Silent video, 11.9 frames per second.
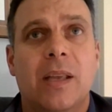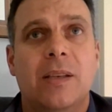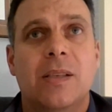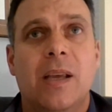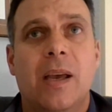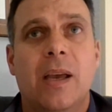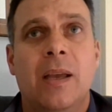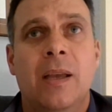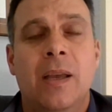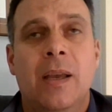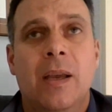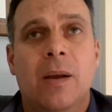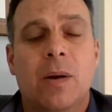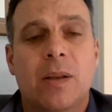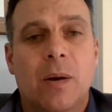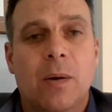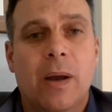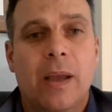that
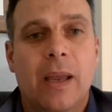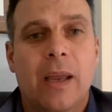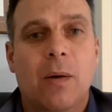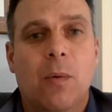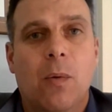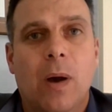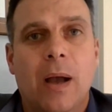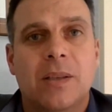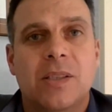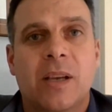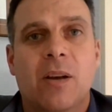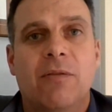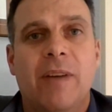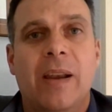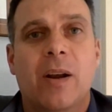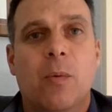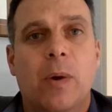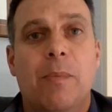a single
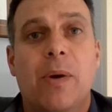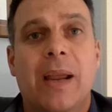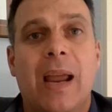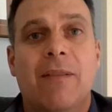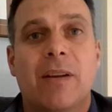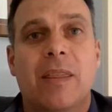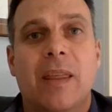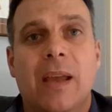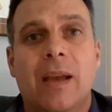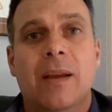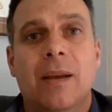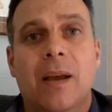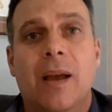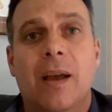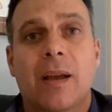vendor would bring everything